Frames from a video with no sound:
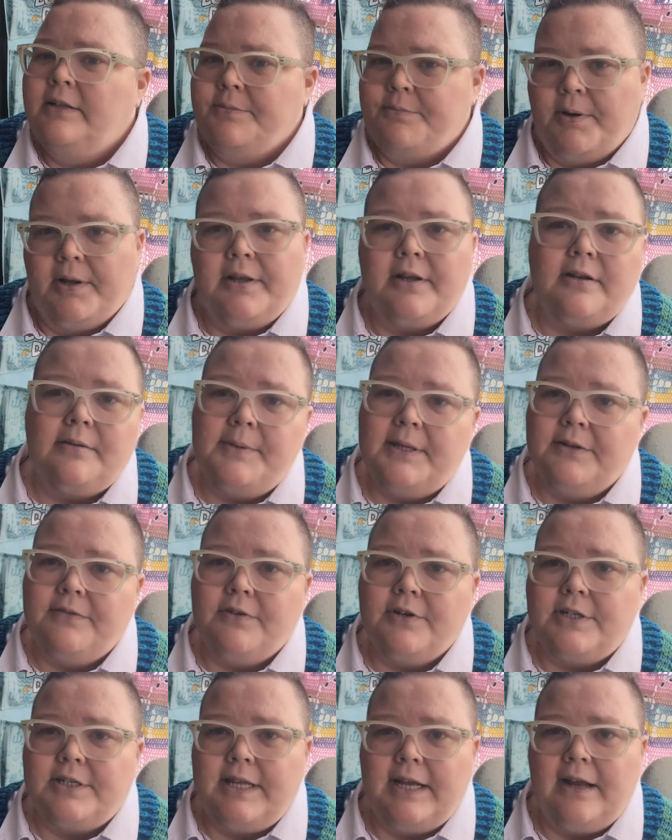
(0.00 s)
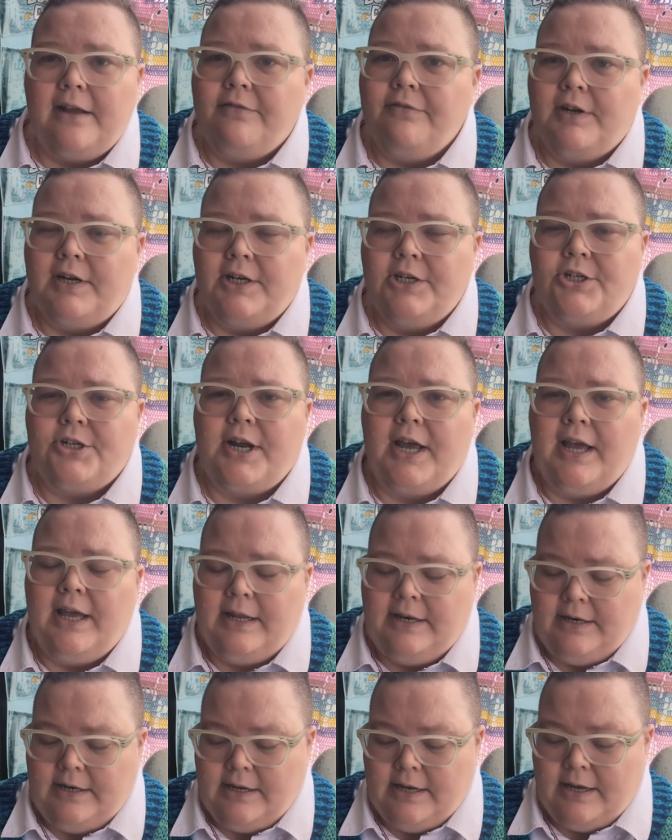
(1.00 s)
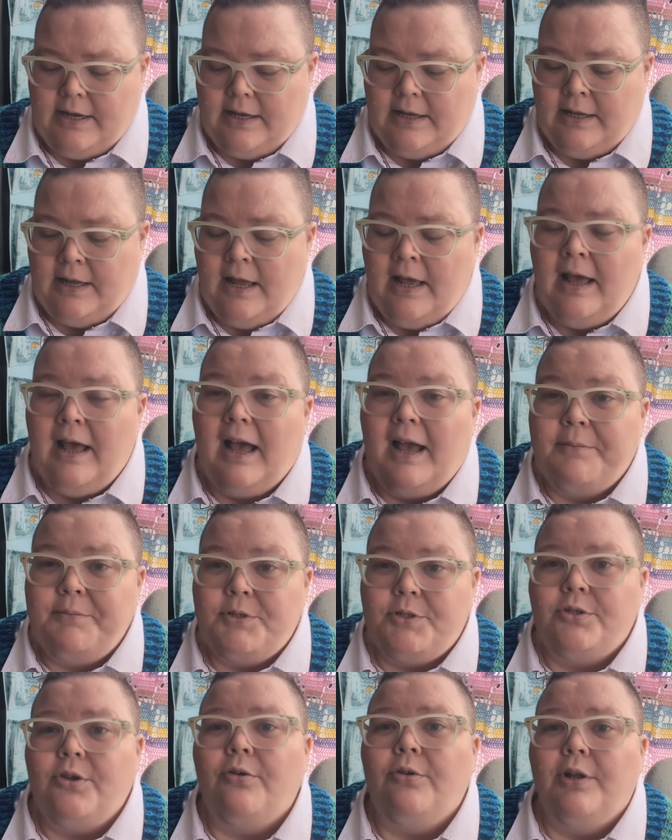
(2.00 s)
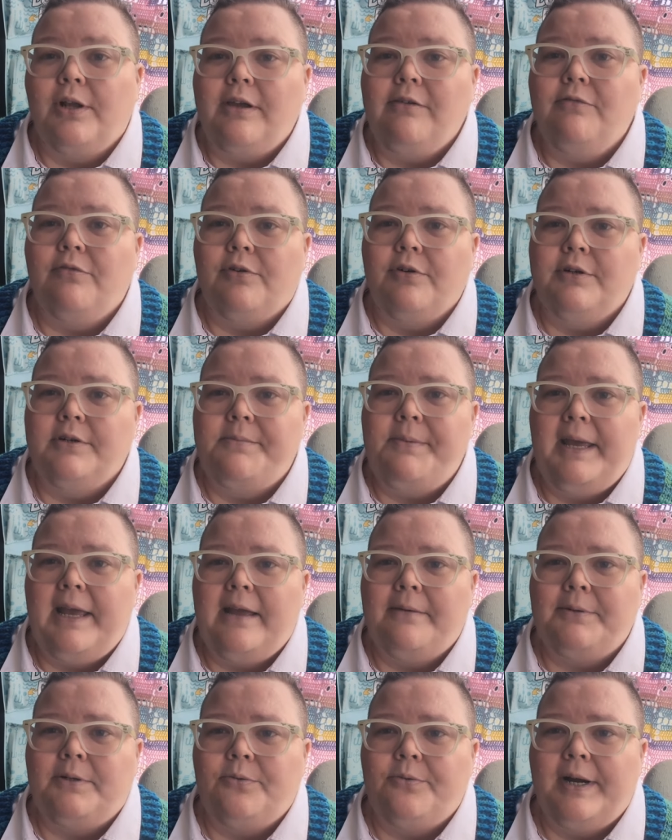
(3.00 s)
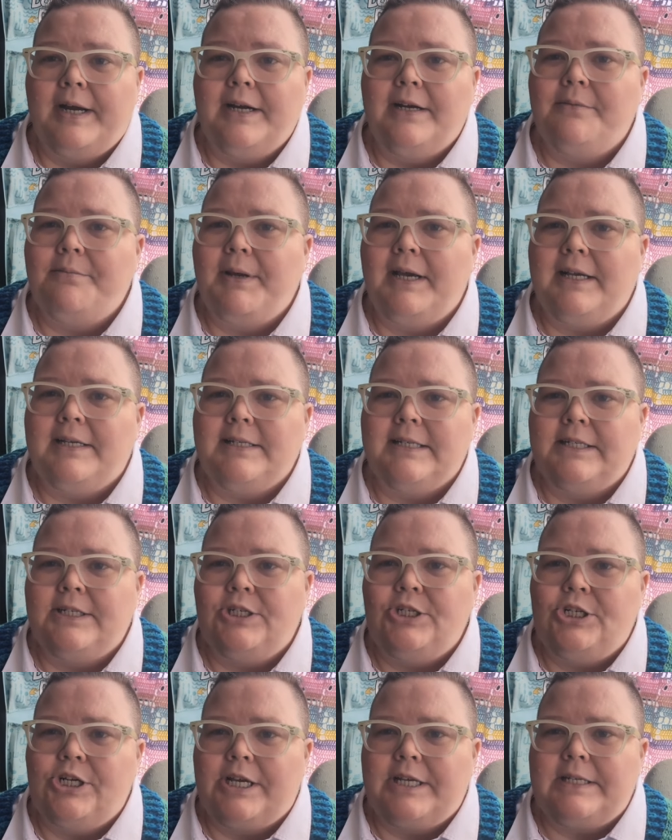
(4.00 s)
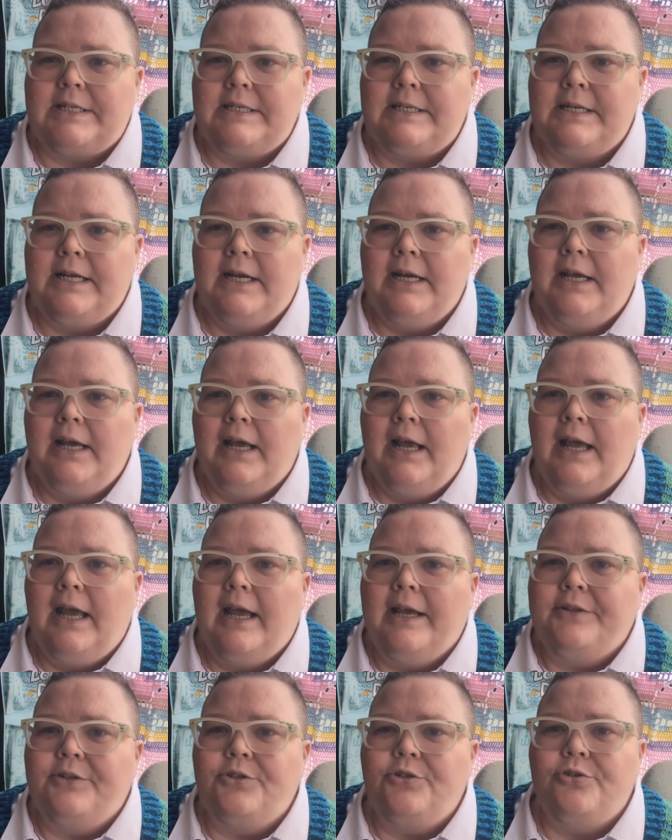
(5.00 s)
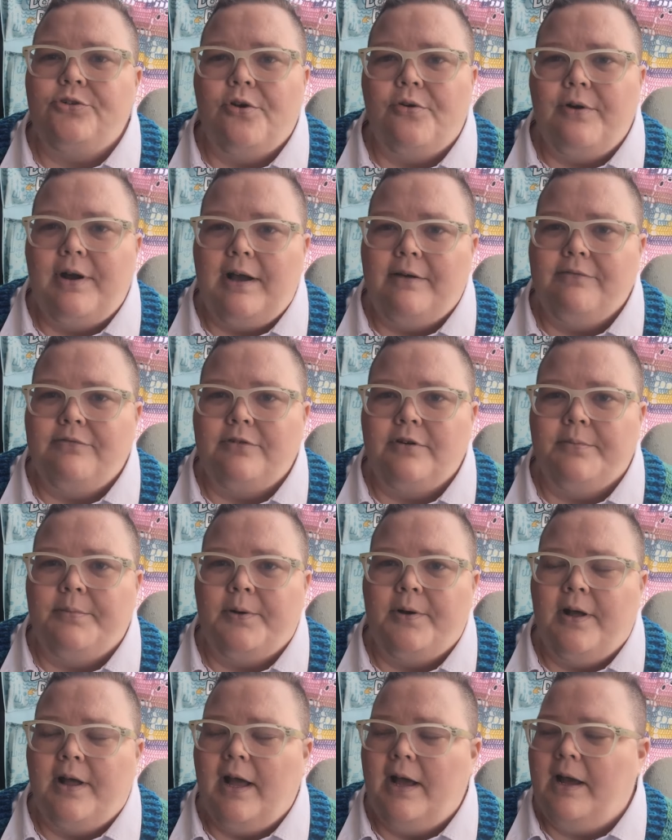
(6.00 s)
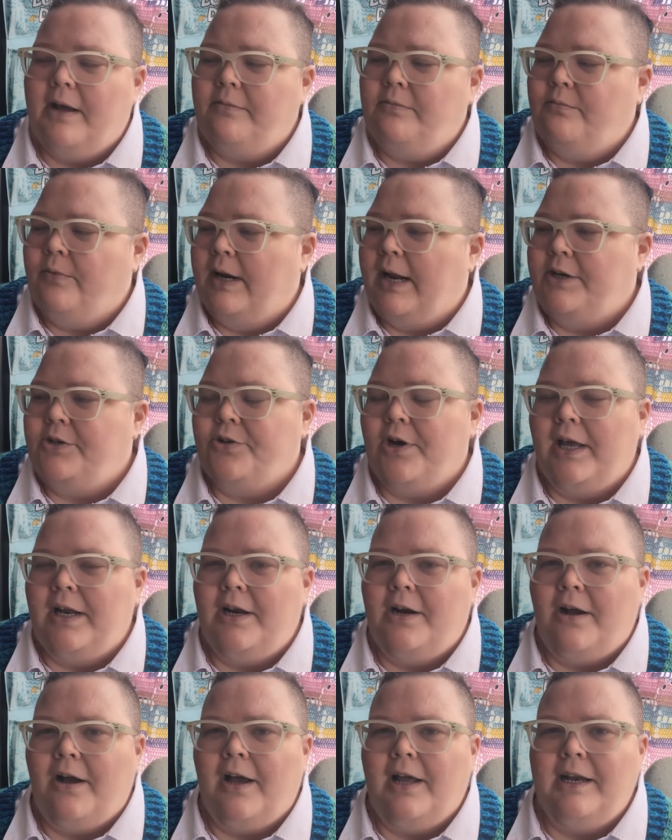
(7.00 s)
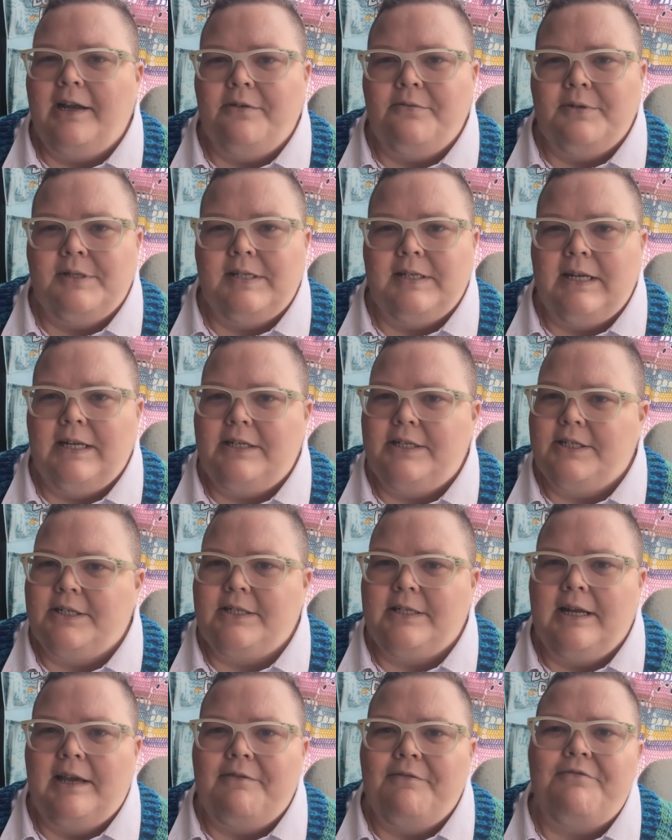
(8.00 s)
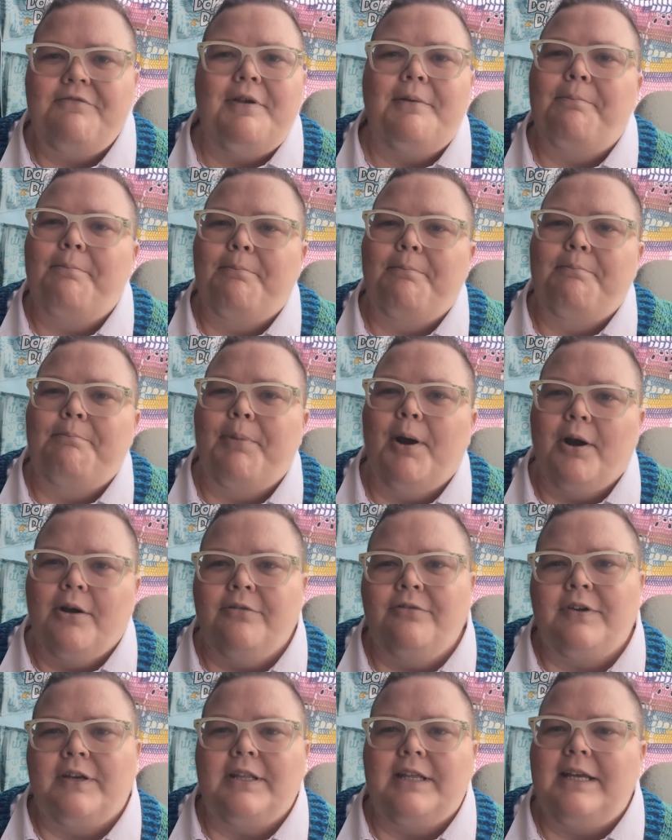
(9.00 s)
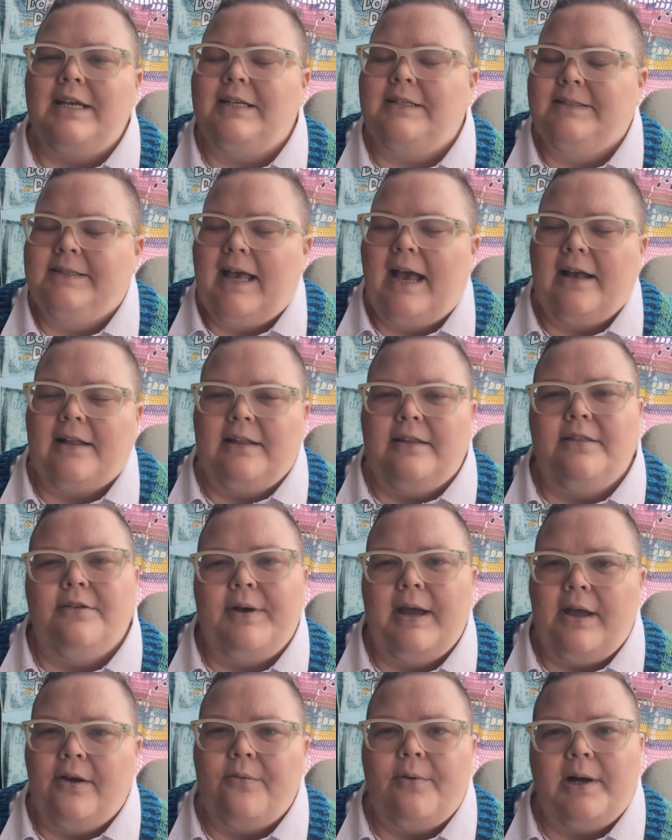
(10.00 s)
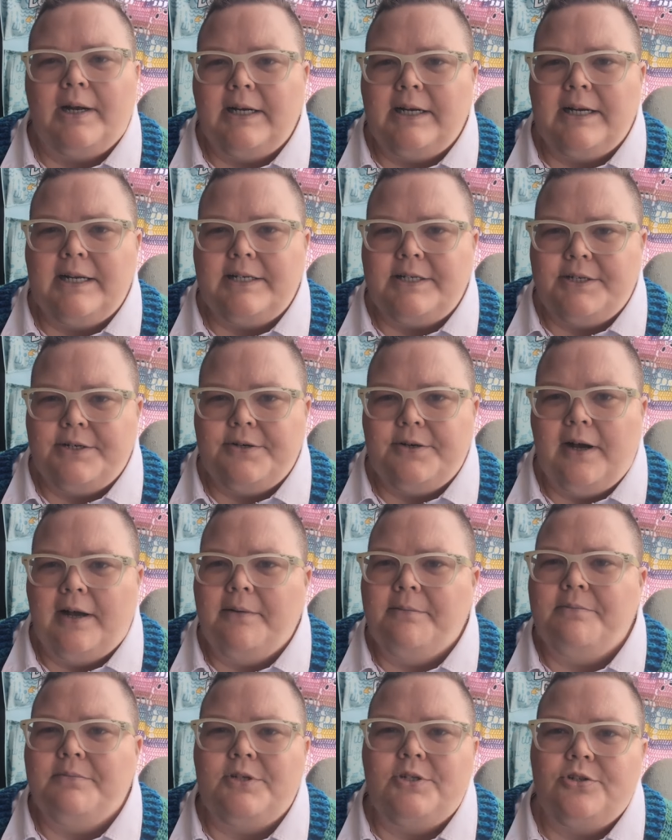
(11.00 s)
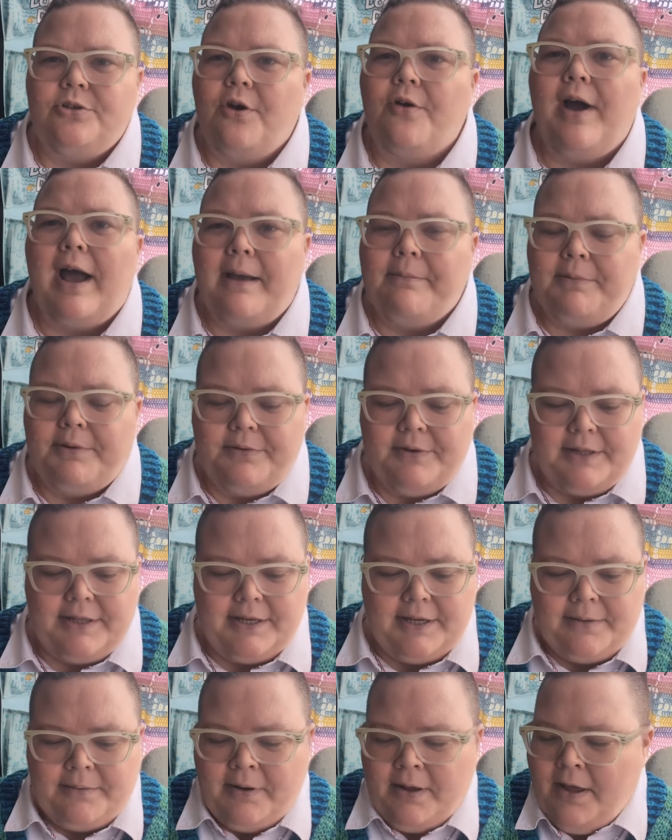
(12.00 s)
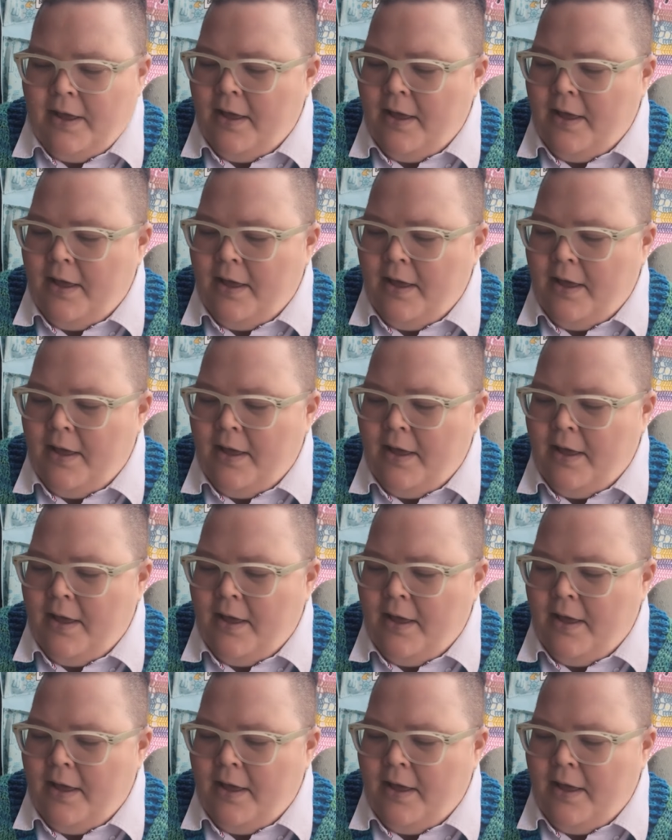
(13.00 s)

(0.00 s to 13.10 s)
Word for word: It's probably going to be the first thing I finish, and I'm so looking forward to being able to wear it because it's so comfortable. When I tried it on, it fit perfectly, exactly the way I wanted it to. I'm so happy with it.